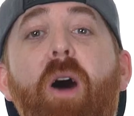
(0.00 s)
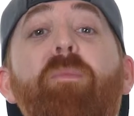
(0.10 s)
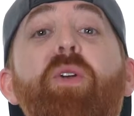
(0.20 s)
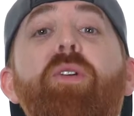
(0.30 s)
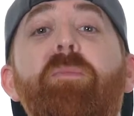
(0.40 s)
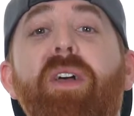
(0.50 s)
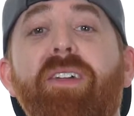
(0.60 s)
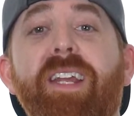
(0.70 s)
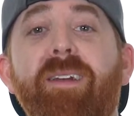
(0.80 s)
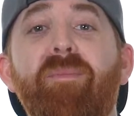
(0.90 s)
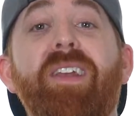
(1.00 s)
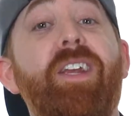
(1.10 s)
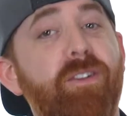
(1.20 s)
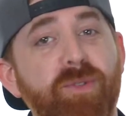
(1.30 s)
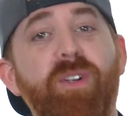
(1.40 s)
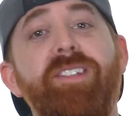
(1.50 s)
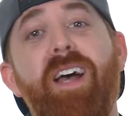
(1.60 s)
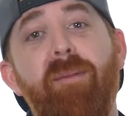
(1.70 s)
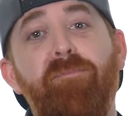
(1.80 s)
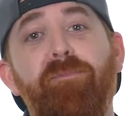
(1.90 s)
Immutability. Here's what's
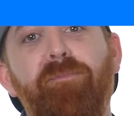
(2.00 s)
up.